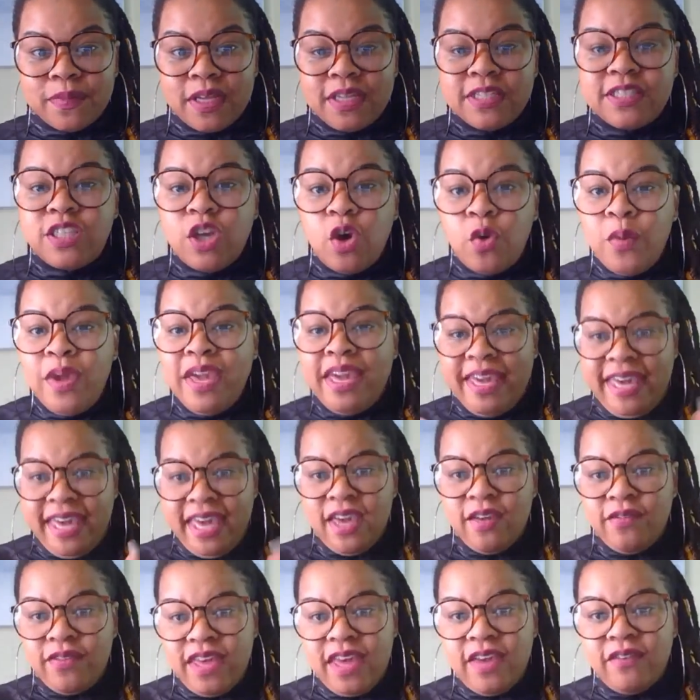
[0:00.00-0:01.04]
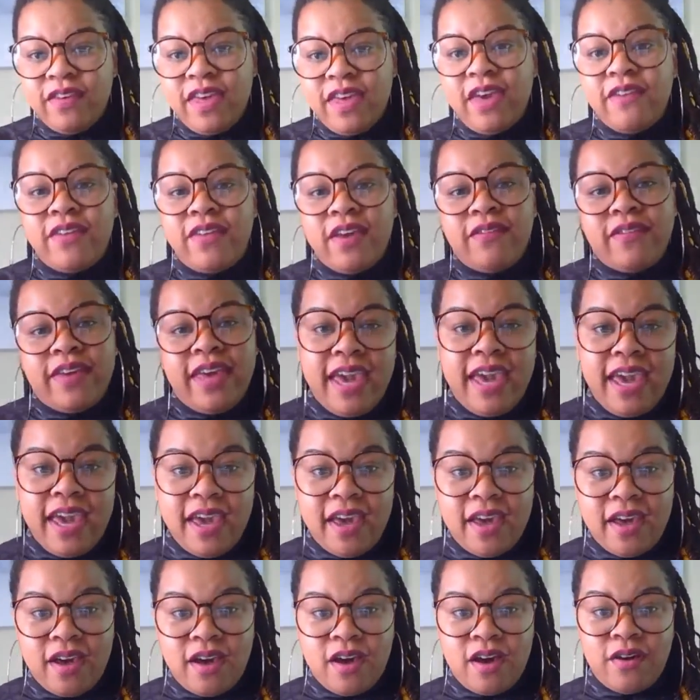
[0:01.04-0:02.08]
So we give, give, give, give,
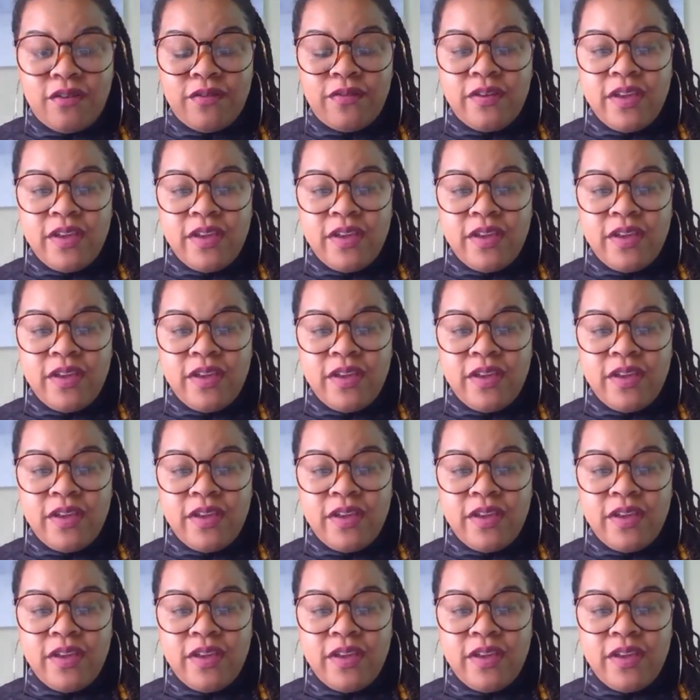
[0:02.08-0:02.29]
give,